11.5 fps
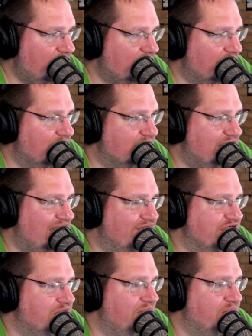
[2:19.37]
uh,
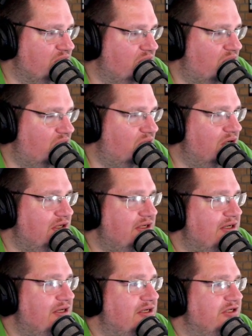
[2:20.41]
JavaScript core.
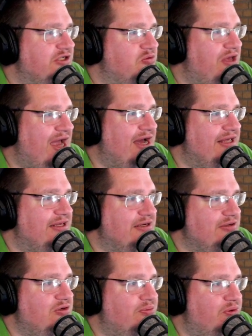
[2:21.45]
So yeah, the,
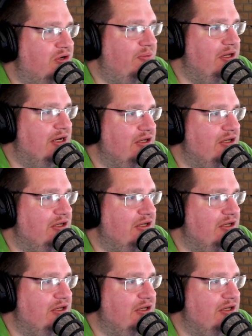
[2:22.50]
you probably are